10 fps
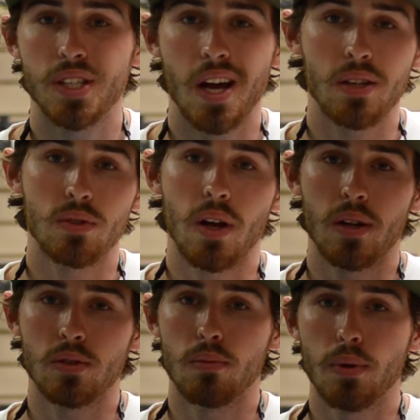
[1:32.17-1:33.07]

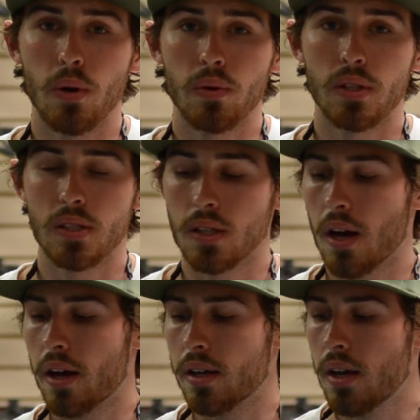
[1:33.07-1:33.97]
axle bow in this
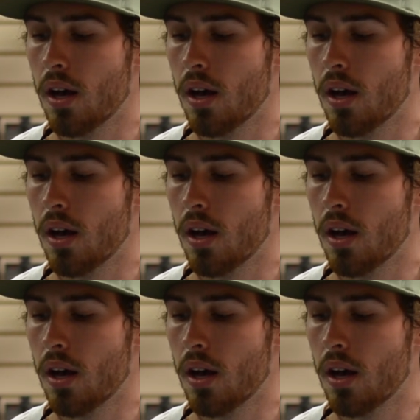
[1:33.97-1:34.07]
guy.